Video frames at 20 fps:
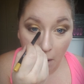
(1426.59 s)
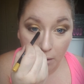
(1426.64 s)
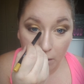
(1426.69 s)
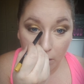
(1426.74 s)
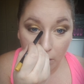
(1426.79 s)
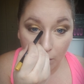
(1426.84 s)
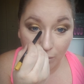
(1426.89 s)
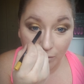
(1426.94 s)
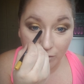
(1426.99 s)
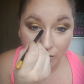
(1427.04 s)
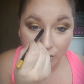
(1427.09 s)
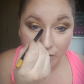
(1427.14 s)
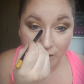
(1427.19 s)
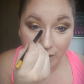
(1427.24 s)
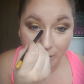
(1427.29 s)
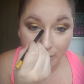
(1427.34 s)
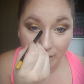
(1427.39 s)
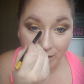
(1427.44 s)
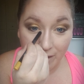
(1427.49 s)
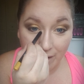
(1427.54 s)
gold
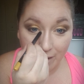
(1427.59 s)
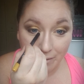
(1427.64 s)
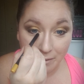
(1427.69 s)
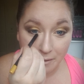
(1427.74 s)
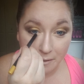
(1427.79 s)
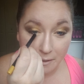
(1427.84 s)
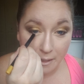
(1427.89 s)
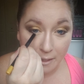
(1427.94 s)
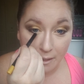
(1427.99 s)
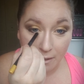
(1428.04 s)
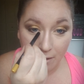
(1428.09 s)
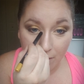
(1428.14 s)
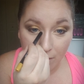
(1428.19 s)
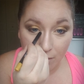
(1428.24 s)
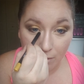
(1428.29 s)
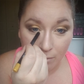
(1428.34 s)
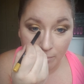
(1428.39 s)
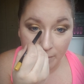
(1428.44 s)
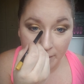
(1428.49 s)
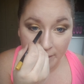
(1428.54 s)
shimmer. I was like,
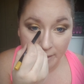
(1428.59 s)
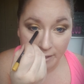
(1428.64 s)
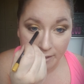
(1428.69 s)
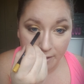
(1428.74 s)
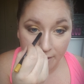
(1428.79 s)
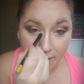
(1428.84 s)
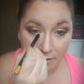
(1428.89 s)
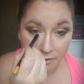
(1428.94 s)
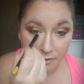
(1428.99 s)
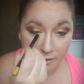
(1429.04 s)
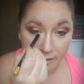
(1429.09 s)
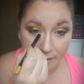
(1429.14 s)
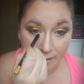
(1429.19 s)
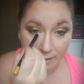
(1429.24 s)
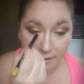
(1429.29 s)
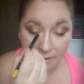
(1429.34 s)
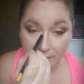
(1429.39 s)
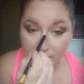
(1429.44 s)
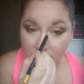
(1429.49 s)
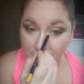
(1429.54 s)
oh my gosh,
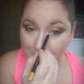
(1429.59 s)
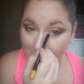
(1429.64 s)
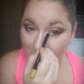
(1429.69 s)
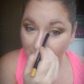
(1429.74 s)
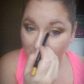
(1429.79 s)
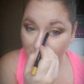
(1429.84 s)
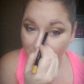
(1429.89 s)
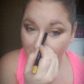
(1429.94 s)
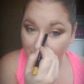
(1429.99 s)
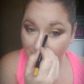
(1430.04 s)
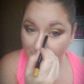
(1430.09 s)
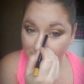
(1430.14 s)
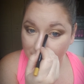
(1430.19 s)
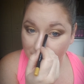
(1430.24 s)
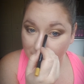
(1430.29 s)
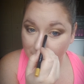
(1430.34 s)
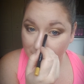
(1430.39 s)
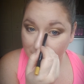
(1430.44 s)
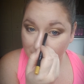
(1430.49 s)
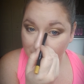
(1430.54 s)
it is perfect.
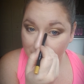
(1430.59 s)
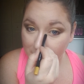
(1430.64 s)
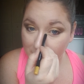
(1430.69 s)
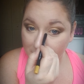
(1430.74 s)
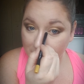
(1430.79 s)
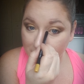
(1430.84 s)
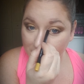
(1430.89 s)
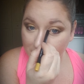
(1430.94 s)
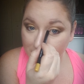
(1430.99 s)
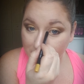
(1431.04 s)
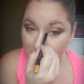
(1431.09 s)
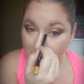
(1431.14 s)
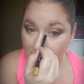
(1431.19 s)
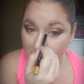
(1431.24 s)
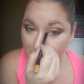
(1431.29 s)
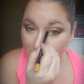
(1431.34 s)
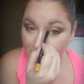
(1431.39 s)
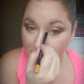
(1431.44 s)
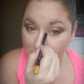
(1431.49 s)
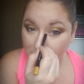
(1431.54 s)

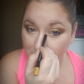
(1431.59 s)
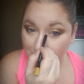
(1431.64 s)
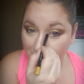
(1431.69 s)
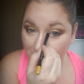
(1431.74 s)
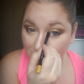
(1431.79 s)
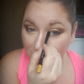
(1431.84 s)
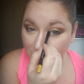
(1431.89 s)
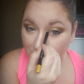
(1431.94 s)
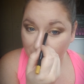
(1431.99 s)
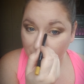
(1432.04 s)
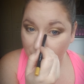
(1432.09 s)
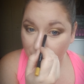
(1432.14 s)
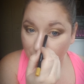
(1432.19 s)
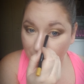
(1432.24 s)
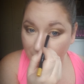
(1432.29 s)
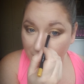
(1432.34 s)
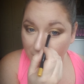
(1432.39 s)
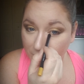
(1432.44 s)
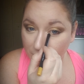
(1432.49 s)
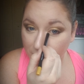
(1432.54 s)
And it is perfect
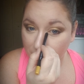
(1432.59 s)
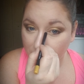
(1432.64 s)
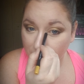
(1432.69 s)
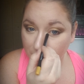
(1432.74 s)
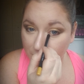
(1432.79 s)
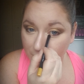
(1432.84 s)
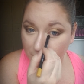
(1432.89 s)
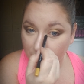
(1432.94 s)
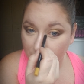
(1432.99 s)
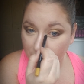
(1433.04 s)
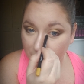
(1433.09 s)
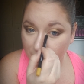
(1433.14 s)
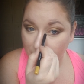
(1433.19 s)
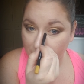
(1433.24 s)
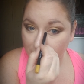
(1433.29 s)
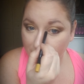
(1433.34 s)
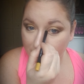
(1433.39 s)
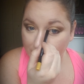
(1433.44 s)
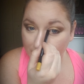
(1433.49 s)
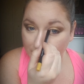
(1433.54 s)
right for the corner of
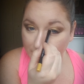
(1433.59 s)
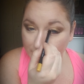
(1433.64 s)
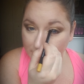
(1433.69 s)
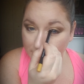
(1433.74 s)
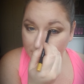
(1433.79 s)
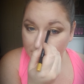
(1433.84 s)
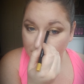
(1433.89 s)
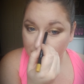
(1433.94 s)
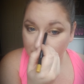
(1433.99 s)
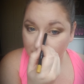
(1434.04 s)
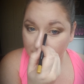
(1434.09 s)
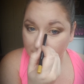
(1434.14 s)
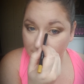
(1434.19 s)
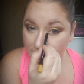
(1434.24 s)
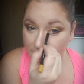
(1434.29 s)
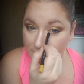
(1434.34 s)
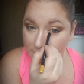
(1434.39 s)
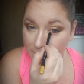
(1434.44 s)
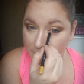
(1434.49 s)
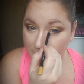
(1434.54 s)
the eyes,
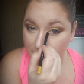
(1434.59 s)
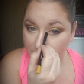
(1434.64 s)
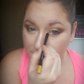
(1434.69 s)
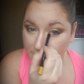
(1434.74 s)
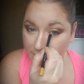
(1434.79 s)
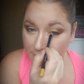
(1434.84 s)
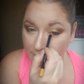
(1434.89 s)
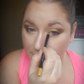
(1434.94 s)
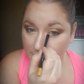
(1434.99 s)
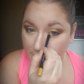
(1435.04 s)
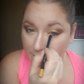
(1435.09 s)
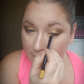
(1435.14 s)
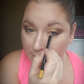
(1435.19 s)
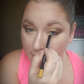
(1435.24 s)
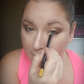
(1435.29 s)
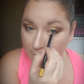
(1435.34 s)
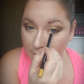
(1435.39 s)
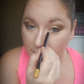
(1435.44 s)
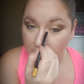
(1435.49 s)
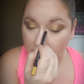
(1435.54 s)
especially.
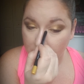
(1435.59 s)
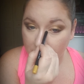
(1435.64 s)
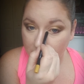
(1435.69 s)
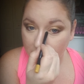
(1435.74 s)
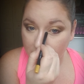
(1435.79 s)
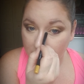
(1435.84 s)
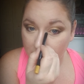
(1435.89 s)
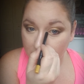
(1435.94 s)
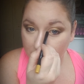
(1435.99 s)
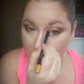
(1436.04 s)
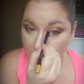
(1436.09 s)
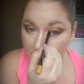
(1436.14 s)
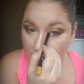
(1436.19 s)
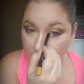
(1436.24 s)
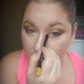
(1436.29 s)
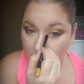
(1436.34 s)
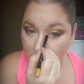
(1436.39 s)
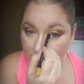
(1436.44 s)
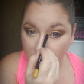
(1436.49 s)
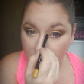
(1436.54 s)

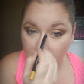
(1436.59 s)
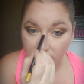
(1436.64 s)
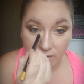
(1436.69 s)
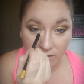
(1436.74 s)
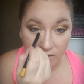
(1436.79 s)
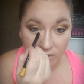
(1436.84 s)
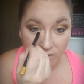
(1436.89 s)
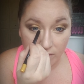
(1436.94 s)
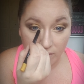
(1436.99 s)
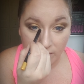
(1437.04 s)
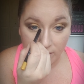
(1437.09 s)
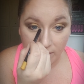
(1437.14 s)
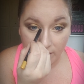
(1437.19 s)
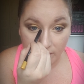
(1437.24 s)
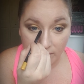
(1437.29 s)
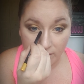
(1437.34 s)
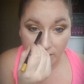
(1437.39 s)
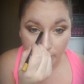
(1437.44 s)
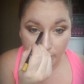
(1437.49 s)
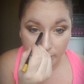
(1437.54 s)
You can also use
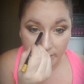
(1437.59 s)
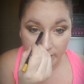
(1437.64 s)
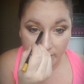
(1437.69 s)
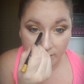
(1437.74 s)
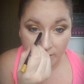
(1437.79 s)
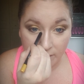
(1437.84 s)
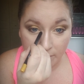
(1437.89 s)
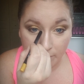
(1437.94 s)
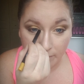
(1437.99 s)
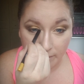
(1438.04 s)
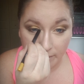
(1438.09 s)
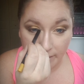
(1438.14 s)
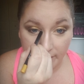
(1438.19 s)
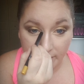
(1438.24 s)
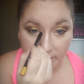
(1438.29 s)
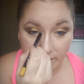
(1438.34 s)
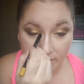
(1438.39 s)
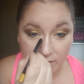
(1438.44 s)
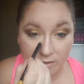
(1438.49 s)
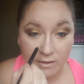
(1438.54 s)
this to bring some
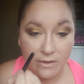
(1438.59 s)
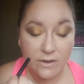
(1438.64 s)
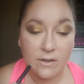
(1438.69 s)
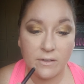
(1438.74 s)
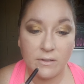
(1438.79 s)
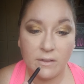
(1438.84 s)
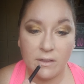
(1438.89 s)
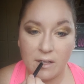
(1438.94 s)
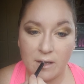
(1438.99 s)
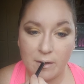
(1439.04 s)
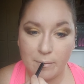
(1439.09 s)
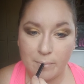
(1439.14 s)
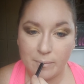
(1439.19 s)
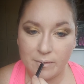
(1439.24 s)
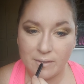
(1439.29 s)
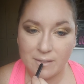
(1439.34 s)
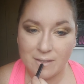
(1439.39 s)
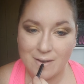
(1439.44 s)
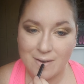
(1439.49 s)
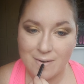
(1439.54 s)
light to your
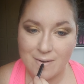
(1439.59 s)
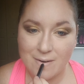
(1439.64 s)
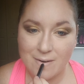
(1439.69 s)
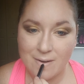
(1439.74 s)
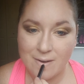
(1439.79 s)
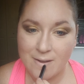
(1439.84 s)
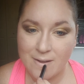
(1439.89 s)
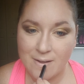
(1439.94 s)
lips, so